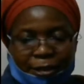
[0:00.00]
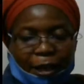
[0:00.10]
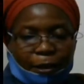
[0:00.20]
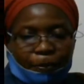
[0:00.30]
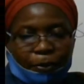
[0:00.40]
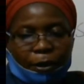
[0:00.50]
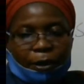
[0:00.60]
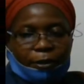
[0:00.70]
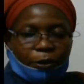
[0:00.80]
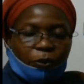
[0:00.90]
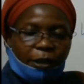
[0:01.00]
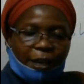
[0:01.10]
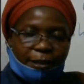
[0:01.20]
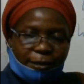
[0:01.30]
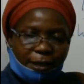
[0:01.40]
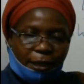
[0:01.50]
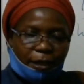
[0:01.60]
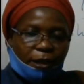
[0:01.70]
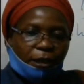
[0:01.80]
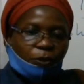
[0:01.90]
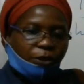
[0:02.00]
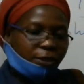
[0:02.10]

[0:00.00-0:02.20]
type. Then when I say, we